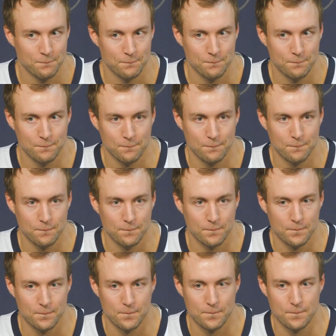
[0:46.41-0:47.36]

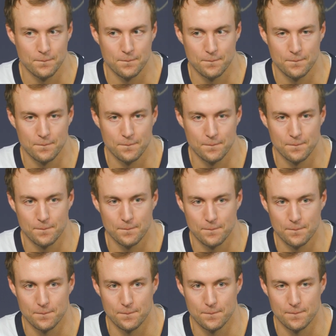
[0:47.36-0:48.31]

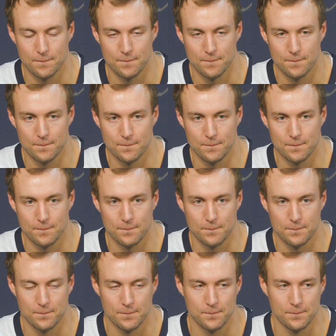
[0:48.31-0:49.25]

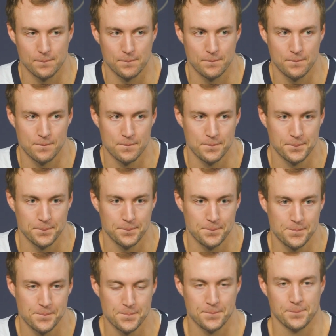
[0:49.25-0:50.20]

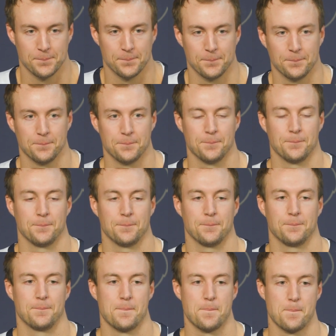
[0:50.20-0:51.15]

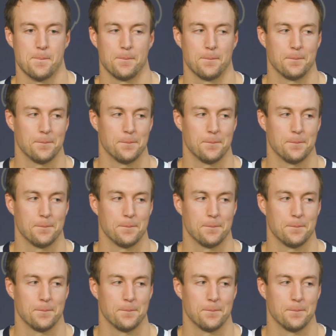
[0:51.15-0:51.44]
(silence)